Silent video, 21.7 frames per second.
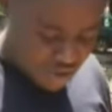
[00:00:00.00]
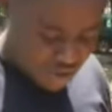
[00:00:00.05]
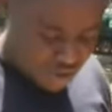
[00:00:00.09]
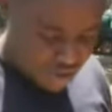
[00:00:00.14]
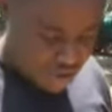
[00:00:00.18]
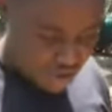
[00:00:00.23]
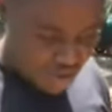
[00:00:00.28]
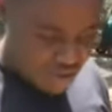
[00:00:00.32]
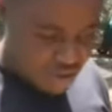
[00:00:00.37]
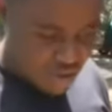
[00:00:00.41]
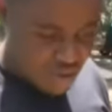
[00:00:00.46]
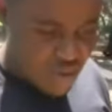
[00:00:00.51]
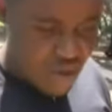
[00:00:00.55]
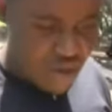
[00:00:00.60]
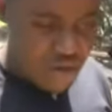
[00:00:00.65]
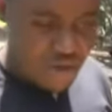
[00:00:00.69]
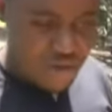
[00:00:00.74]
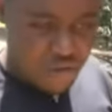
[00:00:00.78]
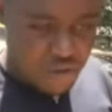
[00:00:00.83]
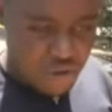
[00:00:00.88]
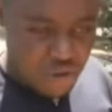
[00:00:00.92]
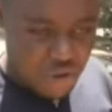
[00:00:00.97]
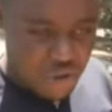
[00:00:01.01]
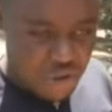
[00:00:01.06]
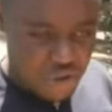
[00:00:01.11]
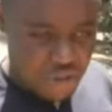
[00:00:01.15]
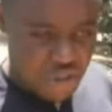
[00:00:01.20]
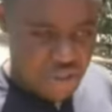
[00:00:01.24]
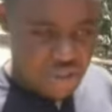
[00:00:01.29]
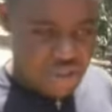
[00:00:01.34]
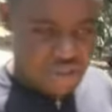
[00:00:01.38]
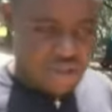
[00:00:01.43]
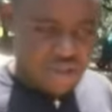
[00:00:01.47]
The Anglophone
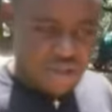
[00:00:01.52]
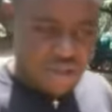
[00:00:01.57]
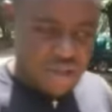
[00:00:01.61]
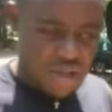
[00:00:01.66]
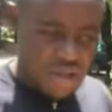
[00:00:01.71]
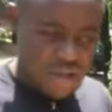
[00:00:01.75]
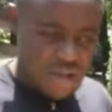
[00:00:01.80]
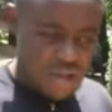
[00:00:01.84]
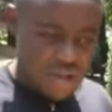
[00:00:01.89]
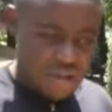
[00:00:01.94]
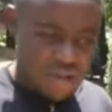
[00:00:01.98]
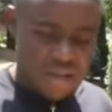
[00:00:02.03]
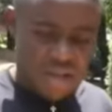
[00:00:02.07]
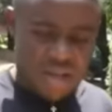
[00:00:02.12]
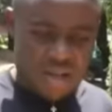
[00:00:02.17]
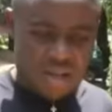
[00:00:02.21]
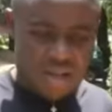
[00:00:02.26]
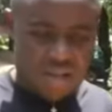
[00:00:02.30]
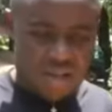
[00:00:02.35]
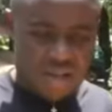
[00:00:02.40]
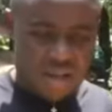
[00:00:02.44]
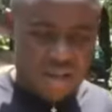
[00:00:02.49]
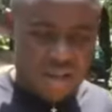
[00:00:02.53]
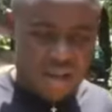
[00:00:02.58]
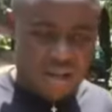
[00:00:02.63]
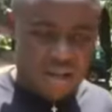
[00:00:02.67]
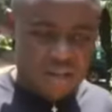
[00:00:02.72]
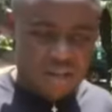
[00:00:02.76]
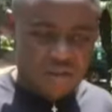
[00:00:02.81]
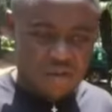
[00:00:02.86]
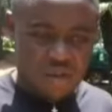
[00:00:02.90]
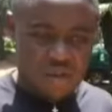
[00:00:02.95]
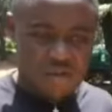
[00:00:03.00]
crisis in Cameroon began in
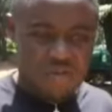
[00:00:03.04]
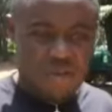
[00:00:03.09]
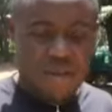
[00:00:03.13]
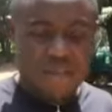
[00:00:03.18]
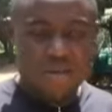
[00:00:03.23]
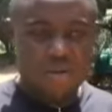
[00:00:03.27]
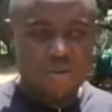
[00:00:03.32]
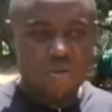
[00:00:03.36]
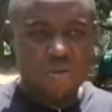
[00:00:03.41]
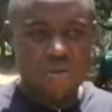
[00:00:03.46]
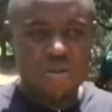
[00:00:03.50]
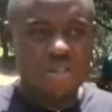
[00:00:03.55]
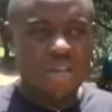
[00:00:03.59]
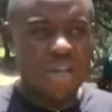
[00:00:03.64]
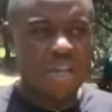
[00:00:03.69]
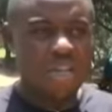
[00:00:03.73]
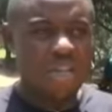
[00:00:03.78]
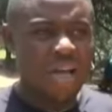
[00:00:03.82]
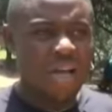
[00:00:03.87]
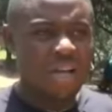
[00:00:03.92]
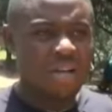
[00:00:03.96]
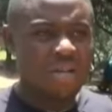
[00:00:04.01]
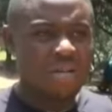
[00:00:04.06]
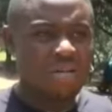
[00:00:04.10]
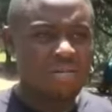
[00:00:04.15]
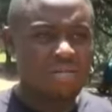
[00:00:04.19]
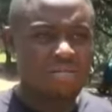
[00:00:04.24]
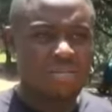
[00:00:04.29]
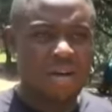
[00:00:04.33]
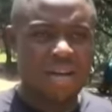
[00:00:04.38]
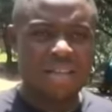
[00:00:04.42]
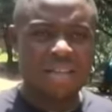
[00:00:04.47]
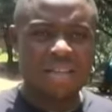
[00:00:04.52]
November 2016 by
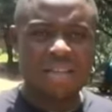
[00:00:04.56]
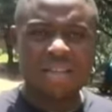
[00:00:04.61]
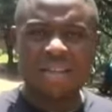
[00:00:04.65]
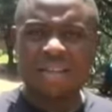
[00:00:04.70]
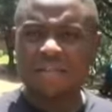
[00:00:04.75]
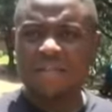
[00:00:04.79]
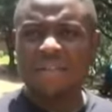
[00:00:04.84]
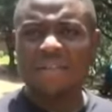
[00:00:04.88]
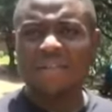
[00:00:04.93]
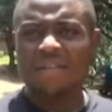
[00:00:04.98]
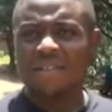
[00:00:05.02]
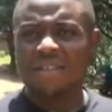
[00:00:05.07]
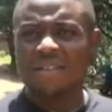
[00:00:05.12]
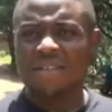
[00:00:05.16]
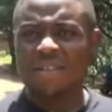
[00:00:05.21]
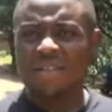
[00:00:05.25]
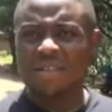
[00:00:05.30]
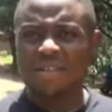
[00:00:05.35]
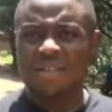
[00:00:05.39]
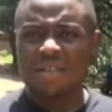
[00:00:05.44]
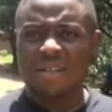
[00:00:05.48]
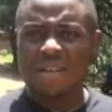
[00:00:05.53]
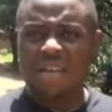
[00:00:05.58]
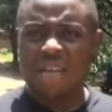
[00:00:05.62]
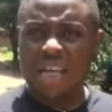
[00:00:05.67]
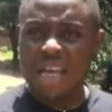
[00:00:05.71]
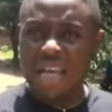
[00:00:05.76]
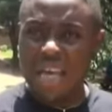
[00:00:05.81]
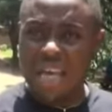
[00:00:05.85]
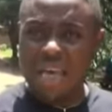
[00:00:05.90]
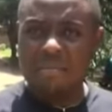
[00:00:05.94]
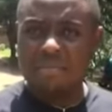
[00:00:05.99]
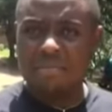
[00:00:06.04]
the claim brought by
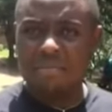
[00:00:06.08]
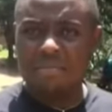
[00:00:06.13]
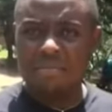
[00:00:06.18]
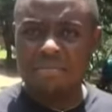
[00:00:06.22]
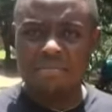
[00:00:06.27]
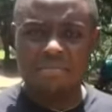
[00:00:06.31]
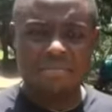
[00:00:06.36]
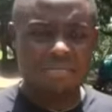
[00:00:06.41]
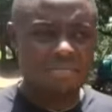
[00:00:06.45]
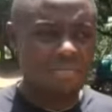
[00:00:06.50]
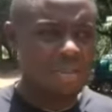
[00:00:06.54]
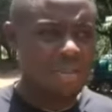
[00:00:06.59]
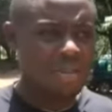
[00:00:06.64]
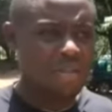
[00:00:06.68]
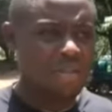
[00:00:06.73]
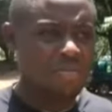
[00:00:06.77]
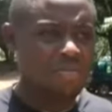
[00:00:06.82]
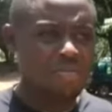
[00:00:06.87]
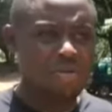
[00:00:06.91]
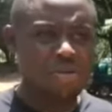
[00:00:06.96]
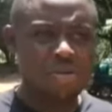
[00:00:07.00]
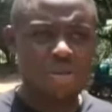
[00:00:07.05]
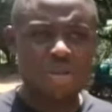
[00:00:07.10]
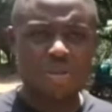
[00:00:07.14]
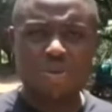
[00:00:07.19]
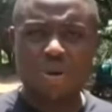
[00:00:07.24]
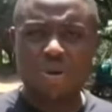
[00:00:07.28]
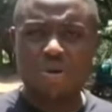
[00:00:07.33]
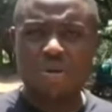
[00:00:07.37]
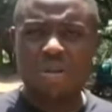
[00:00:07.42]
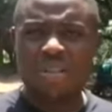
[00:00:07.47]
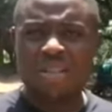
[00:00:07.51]
a lawyer and teachers